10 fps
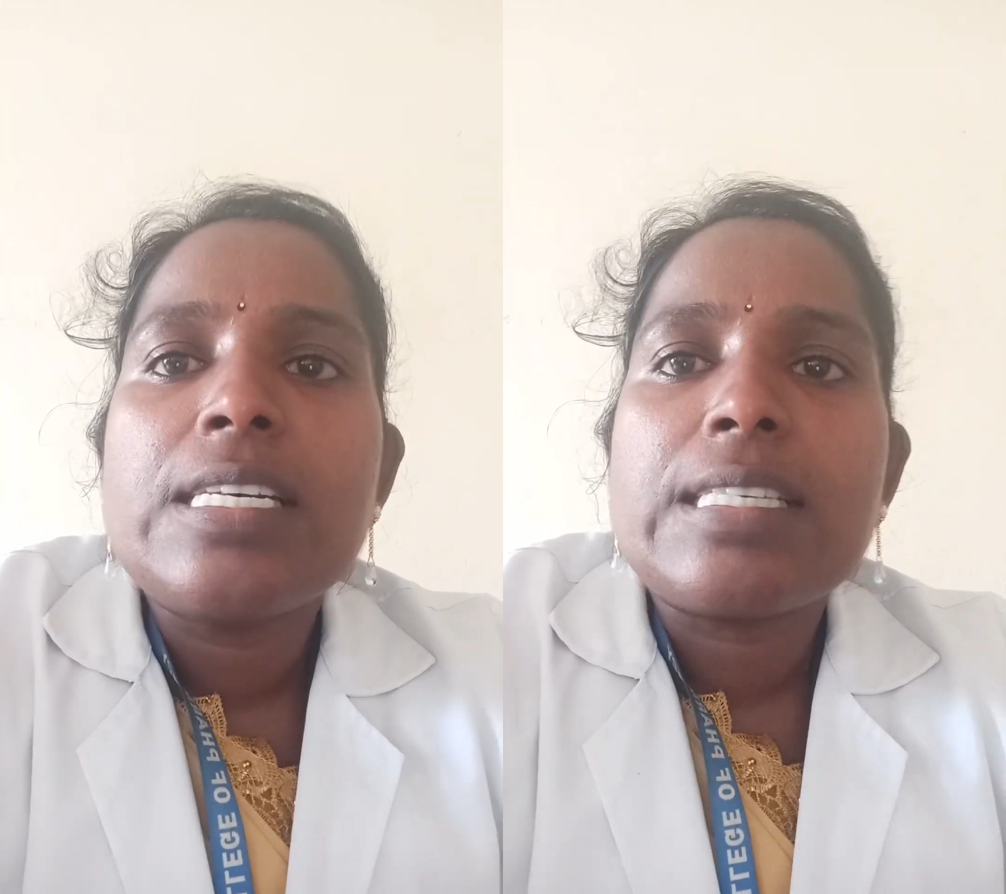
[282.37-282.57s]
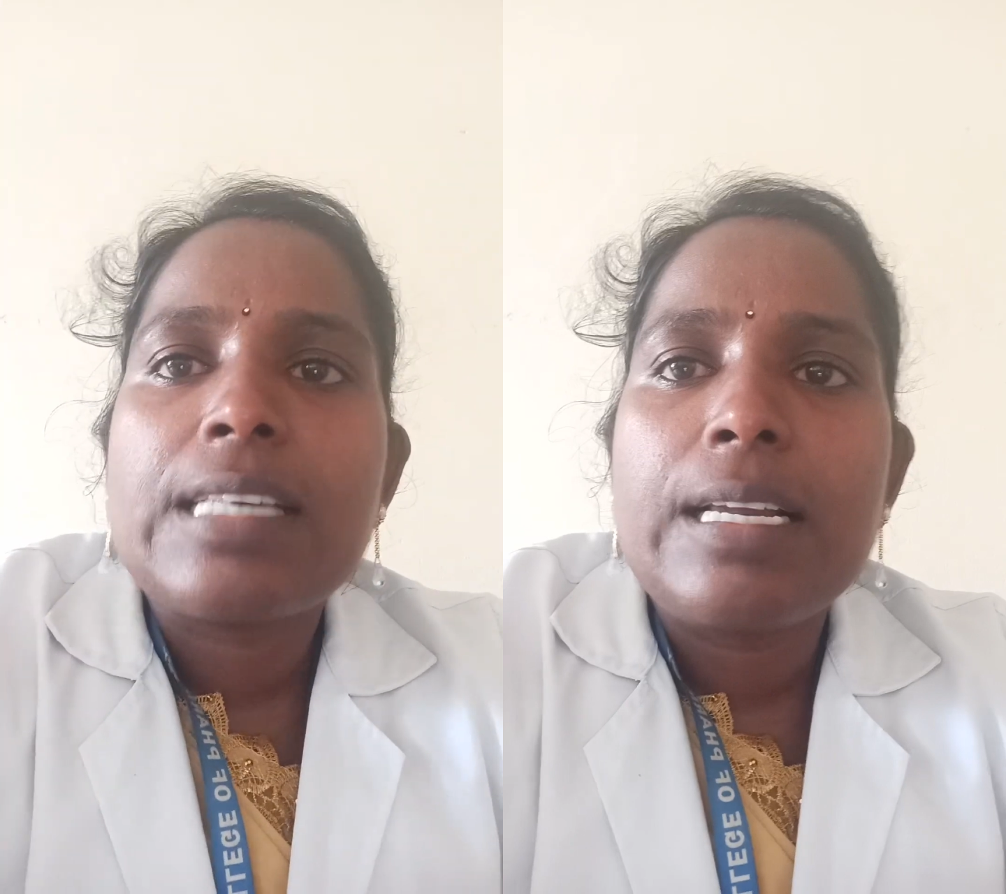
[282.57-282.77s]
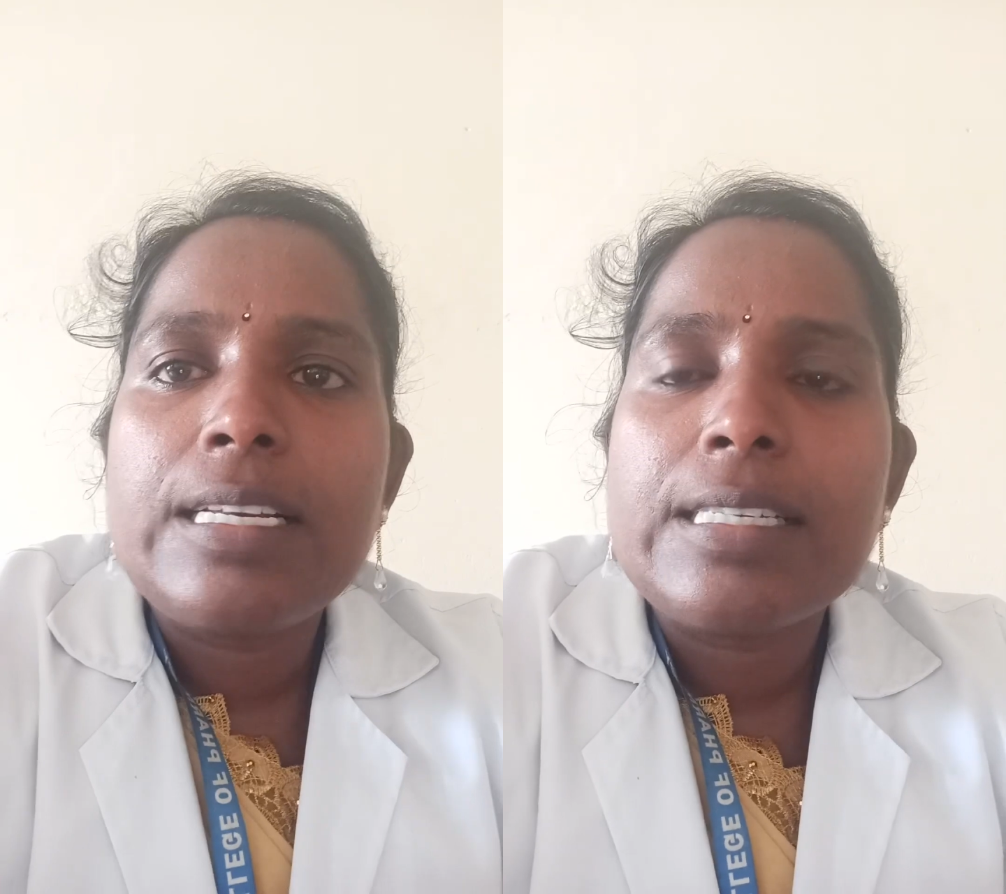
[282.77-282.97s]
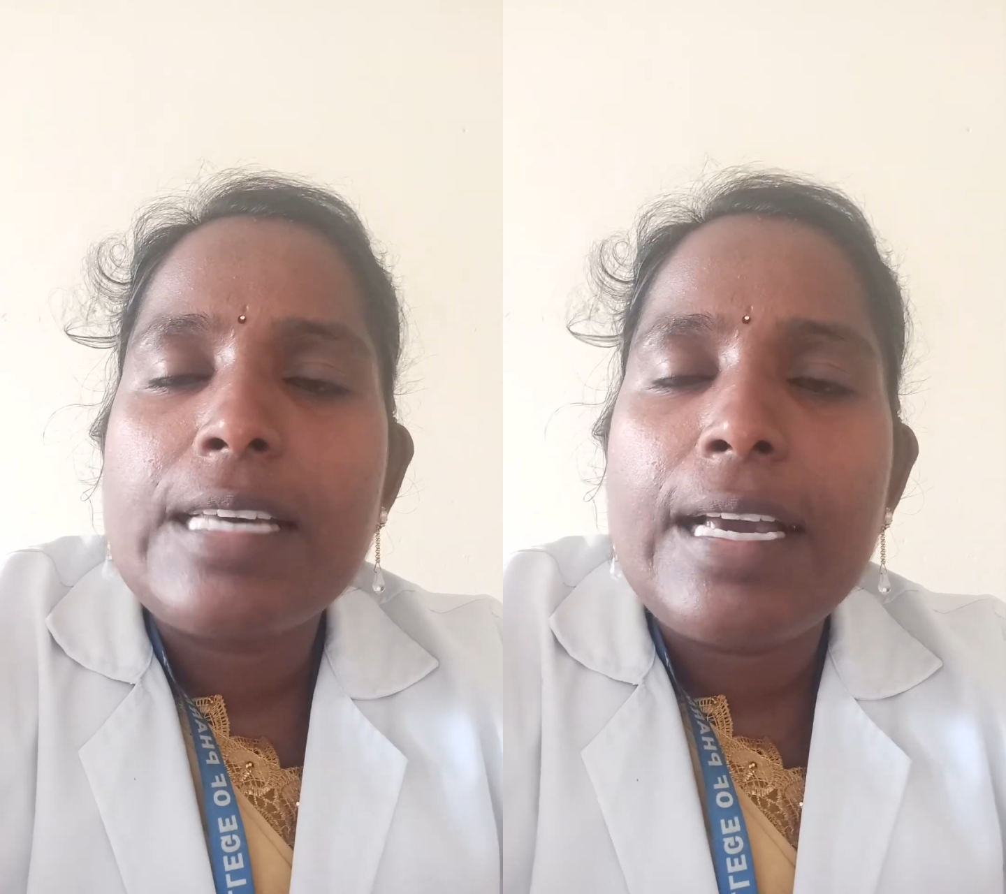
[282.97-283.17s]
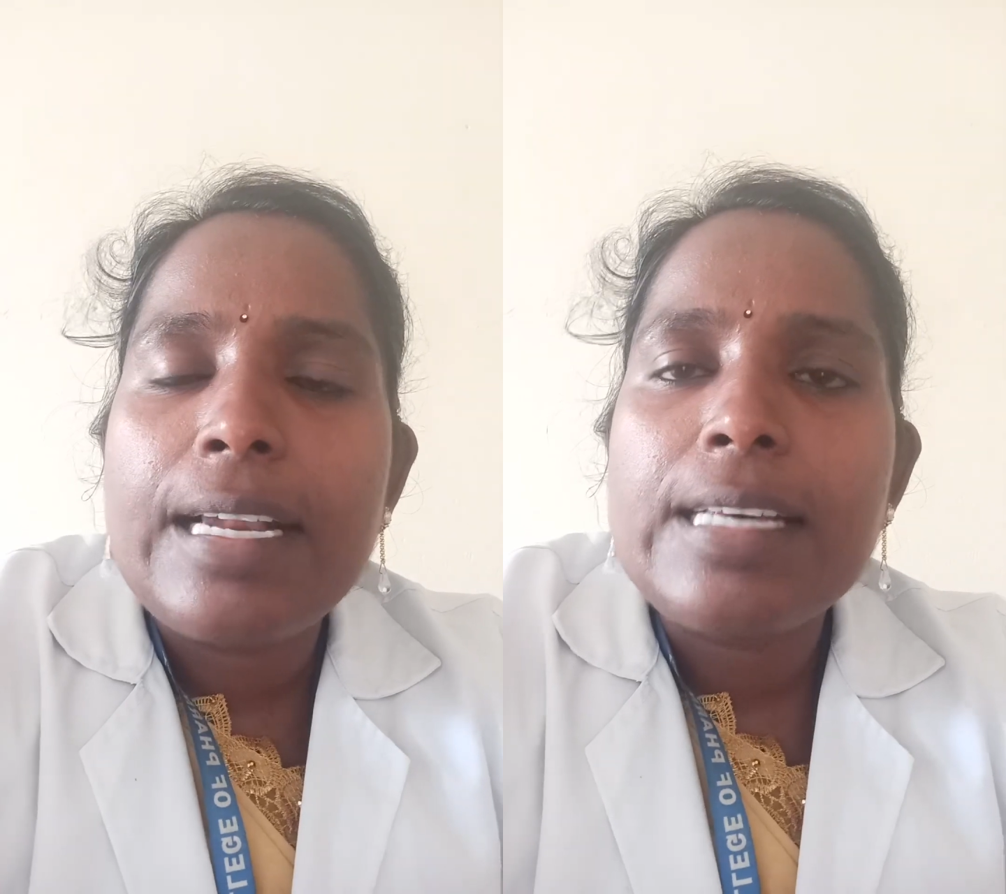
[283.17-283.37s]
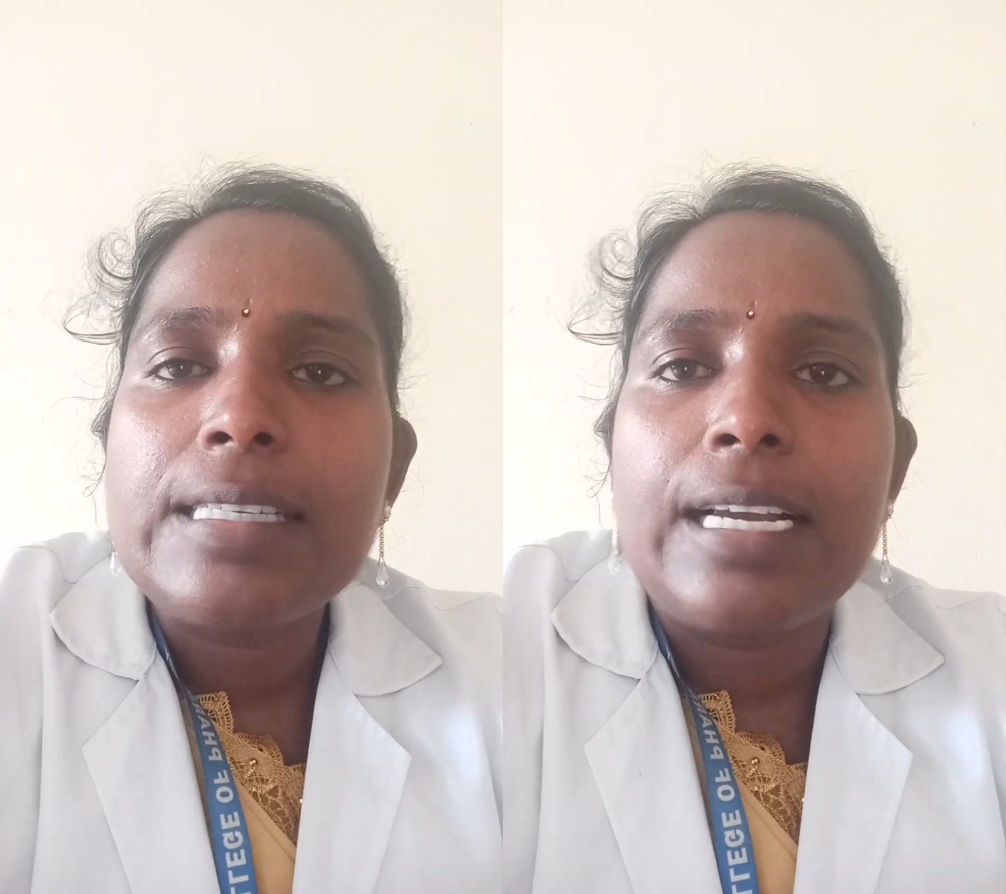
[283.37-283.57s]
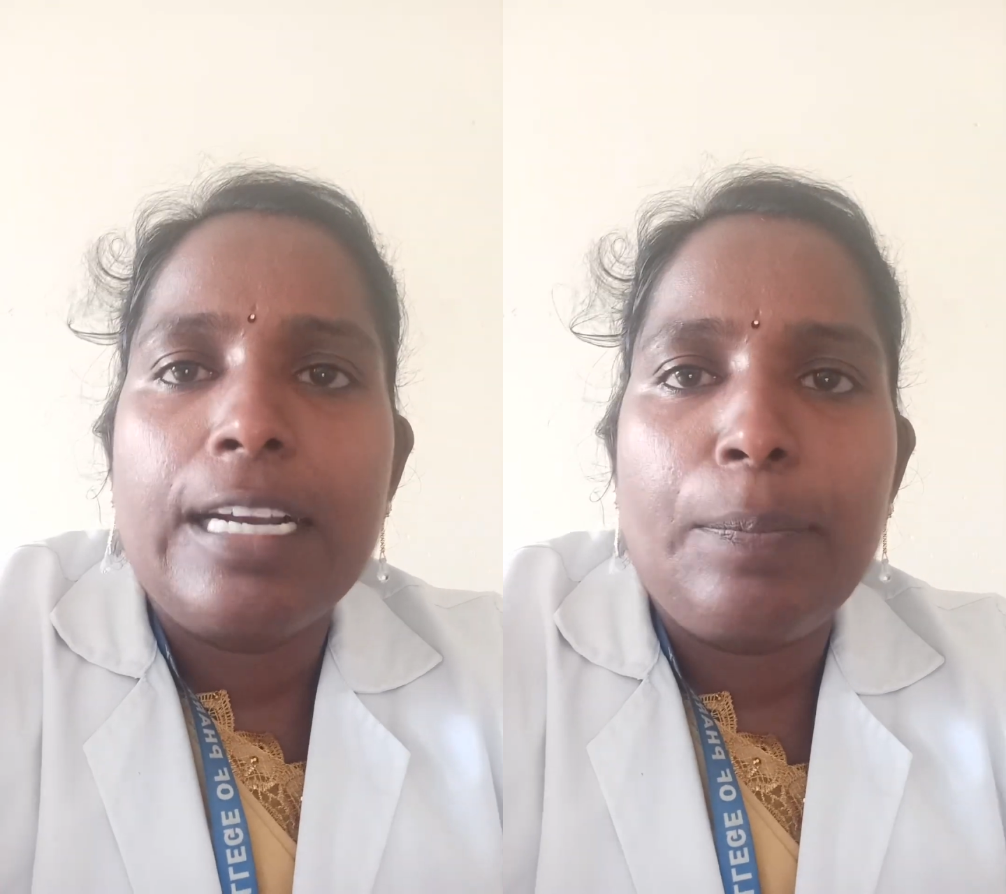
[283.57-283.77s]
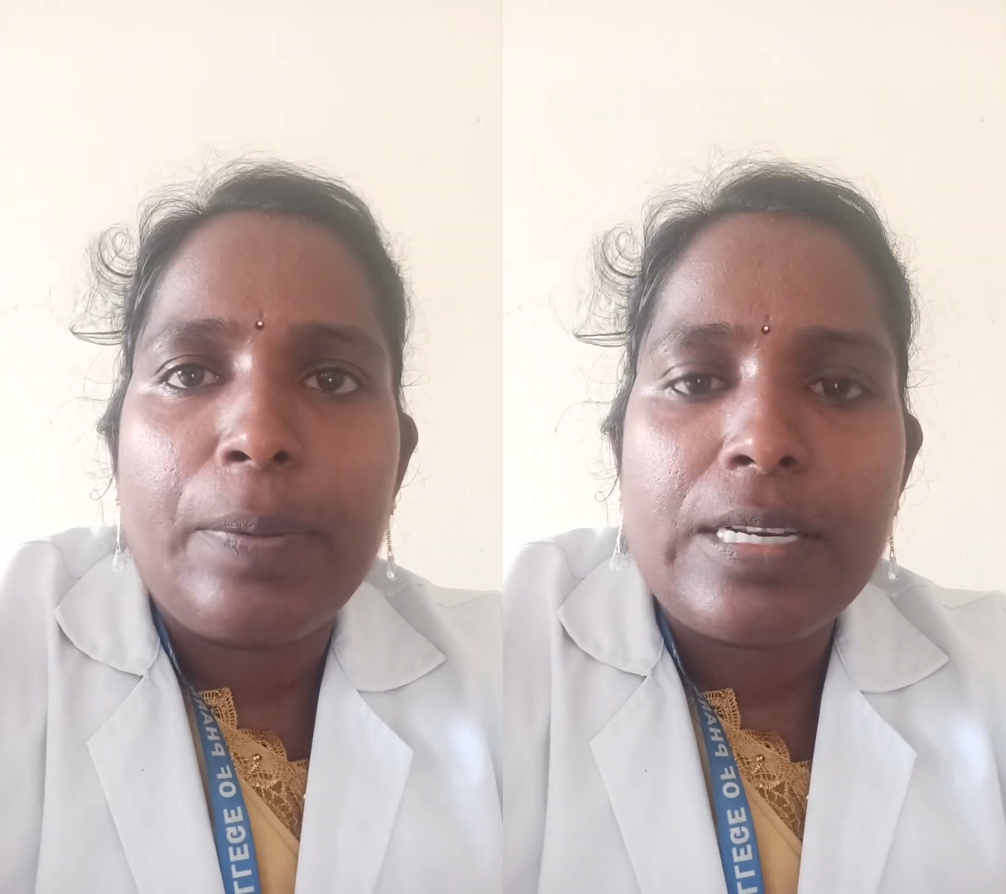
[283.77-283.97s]

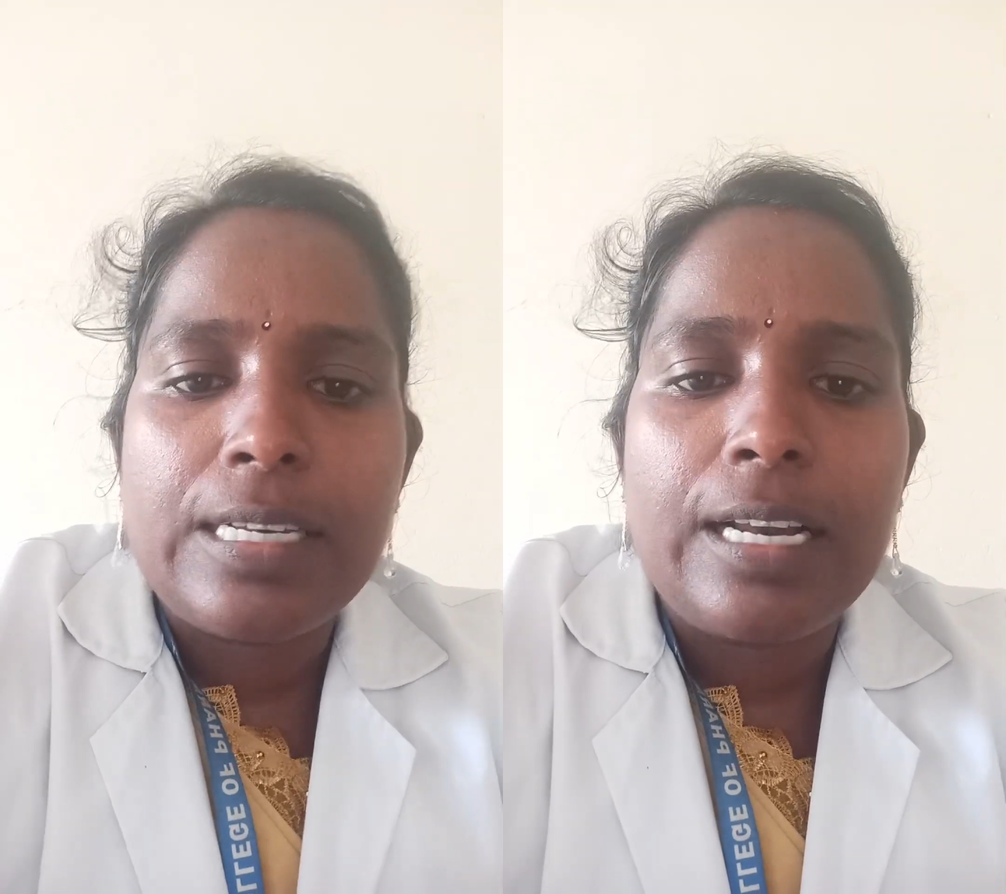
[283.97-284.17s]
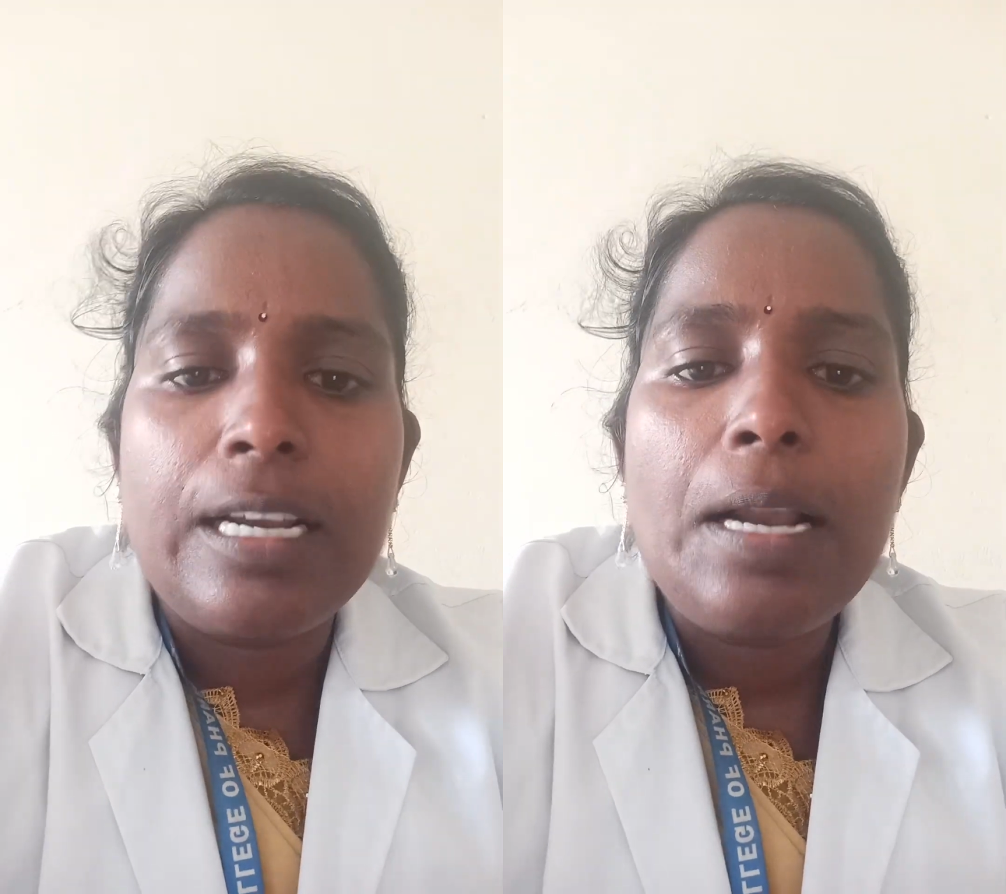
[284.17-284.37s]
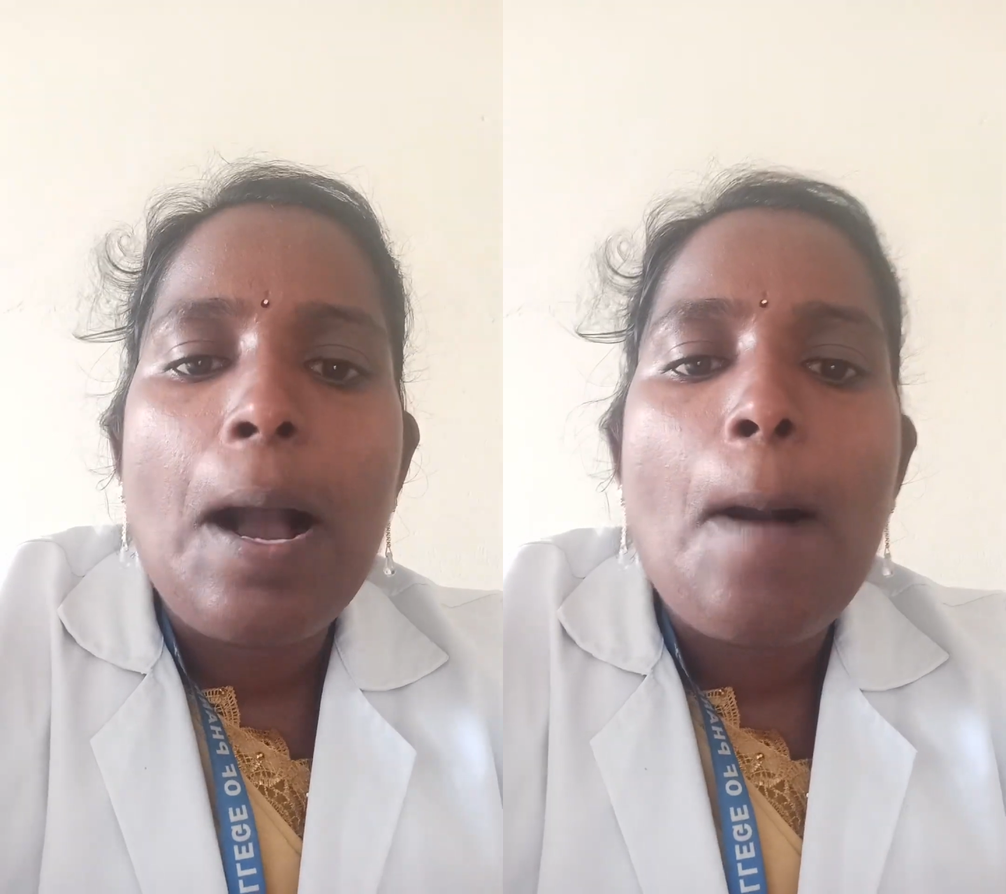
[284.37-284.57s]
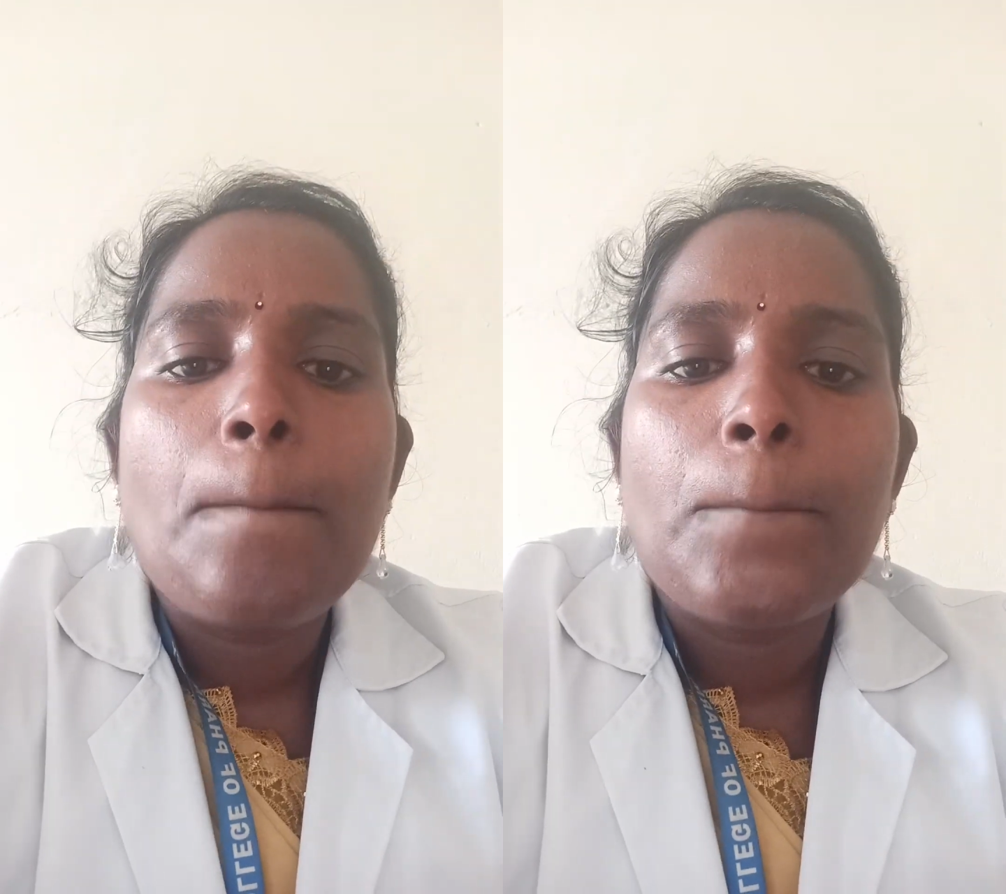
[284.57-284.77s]
CNS depression,